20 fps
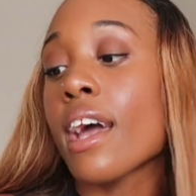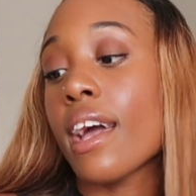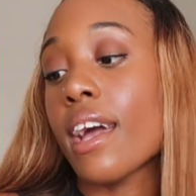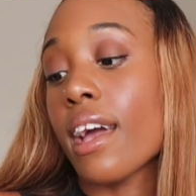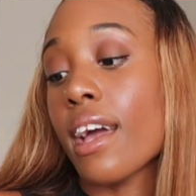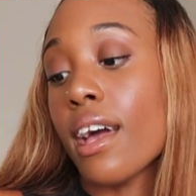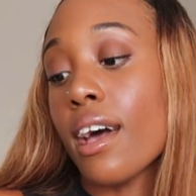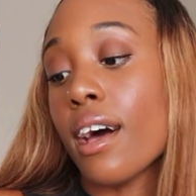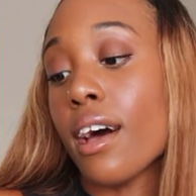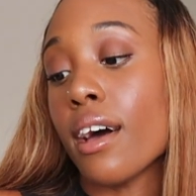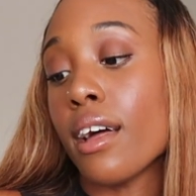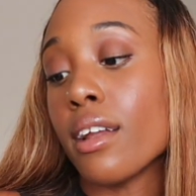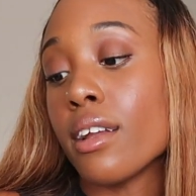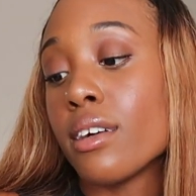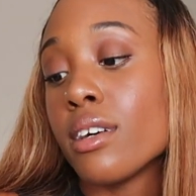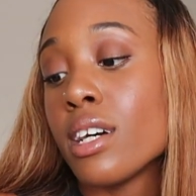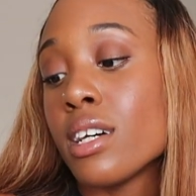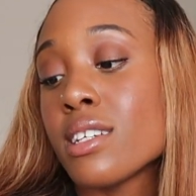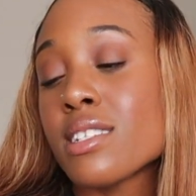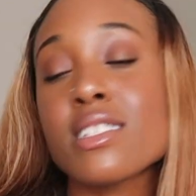and
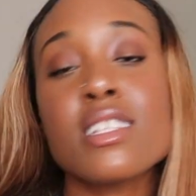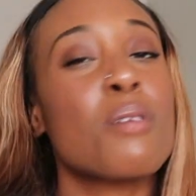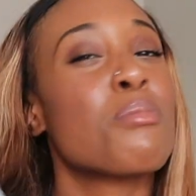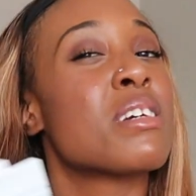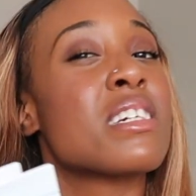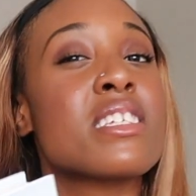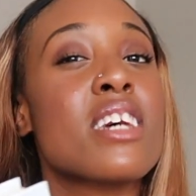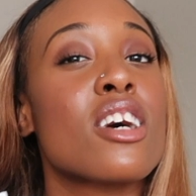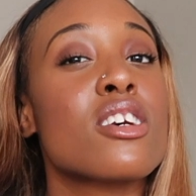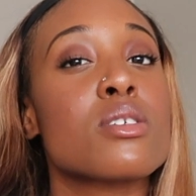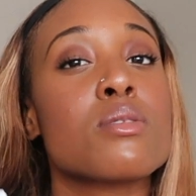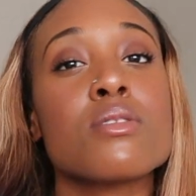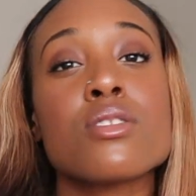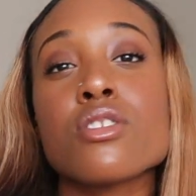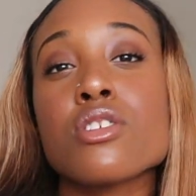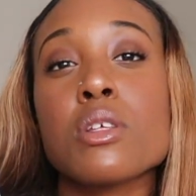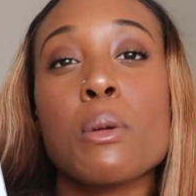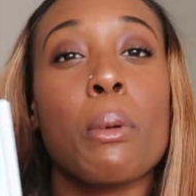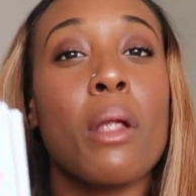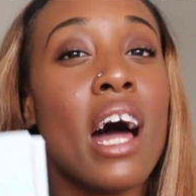something tells me
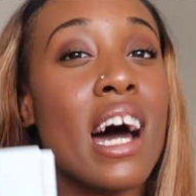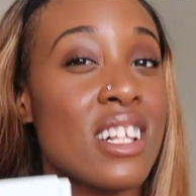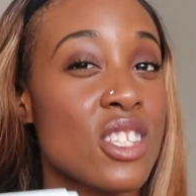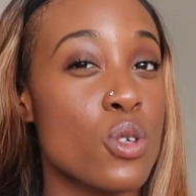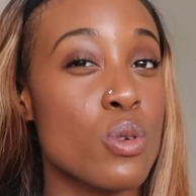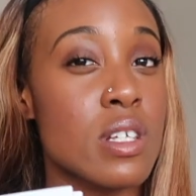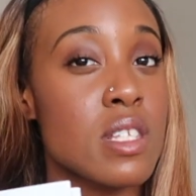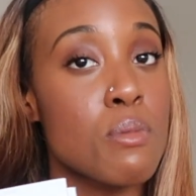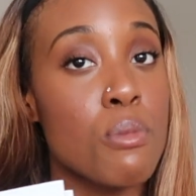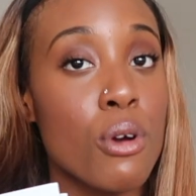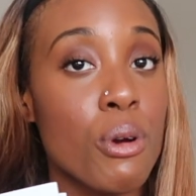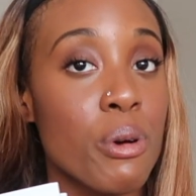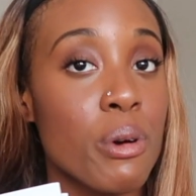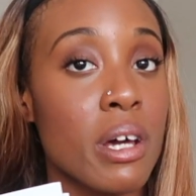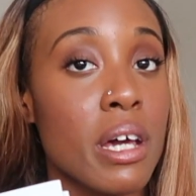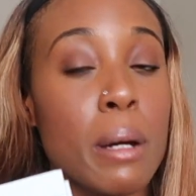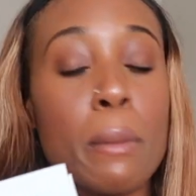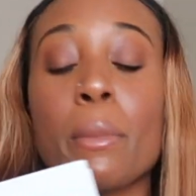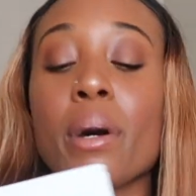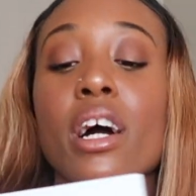there's a plot twist
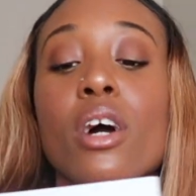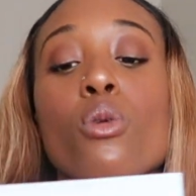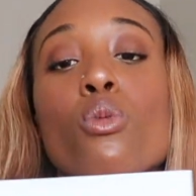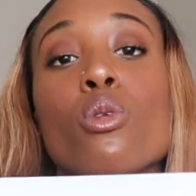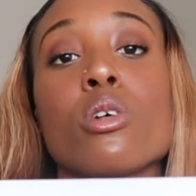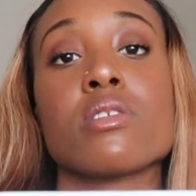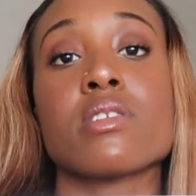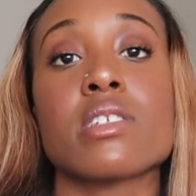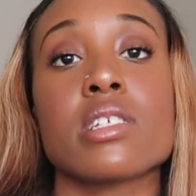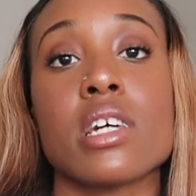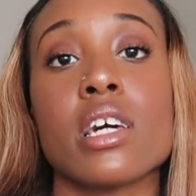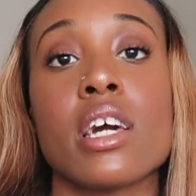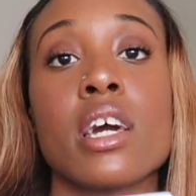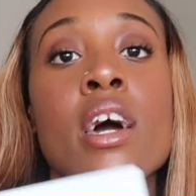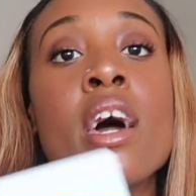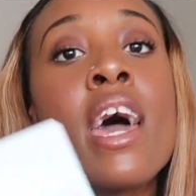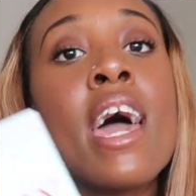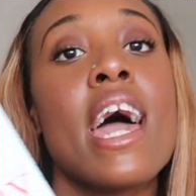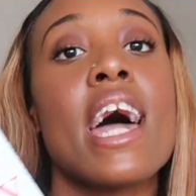brewing, but we'll see.